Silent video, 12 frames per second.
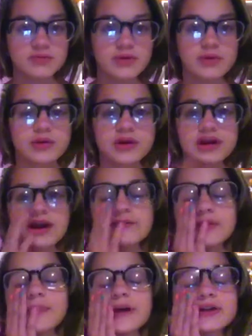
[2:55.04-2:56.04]
But we're going to
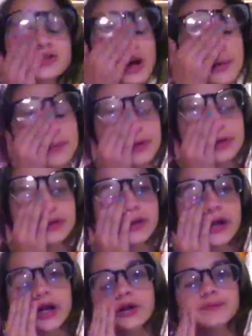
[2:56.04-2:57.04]
have my backdrop put in
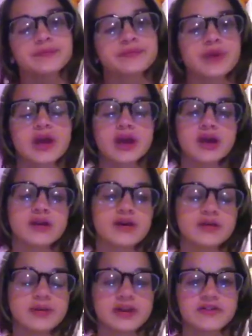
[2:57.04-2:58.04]
there, and
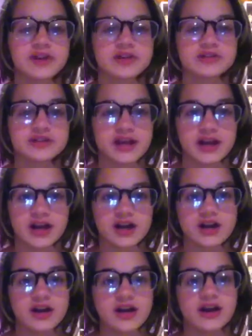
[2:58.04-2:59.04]
I'll make videos in there,
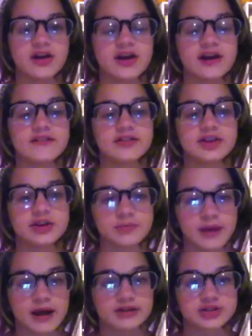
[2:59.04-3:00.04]
and I'll have a good
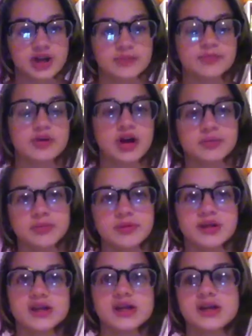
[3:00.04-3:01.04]
backdrop,
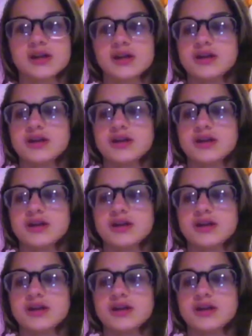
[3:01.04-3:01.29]
probably